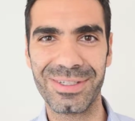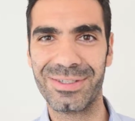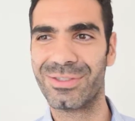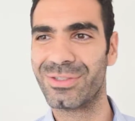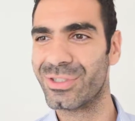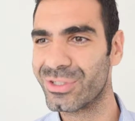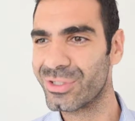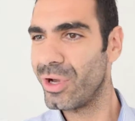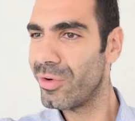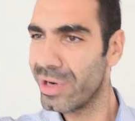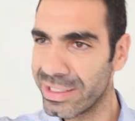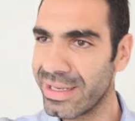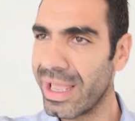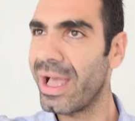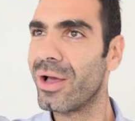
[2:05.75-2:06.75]
you're just
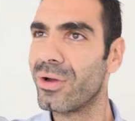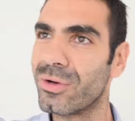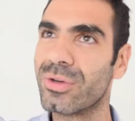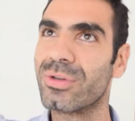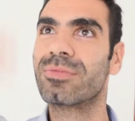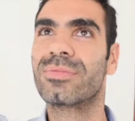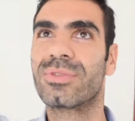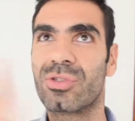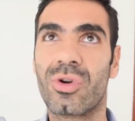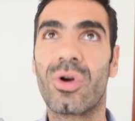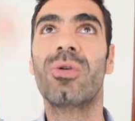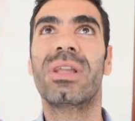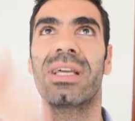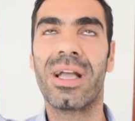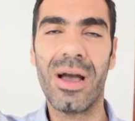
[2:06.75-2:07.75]
going down or
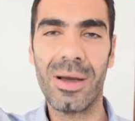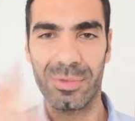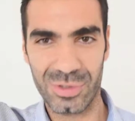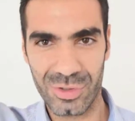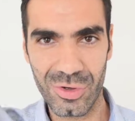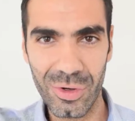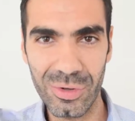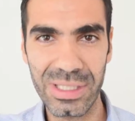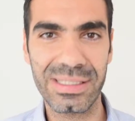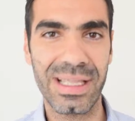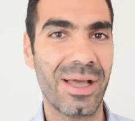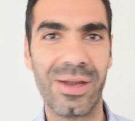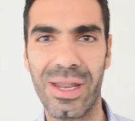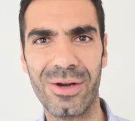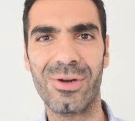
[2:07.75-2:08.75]
scrolling up or scrolling
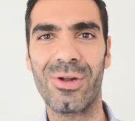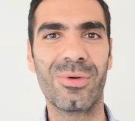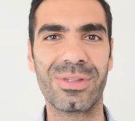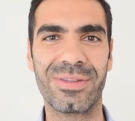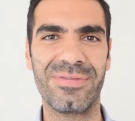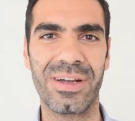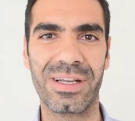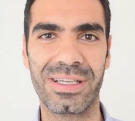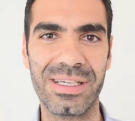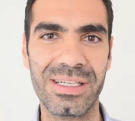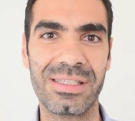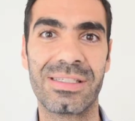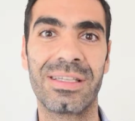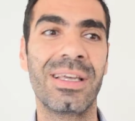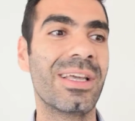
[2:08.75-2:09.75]
down, I don't know what the fuck it
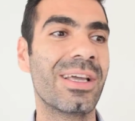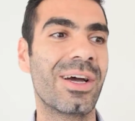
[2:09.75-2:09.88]
is,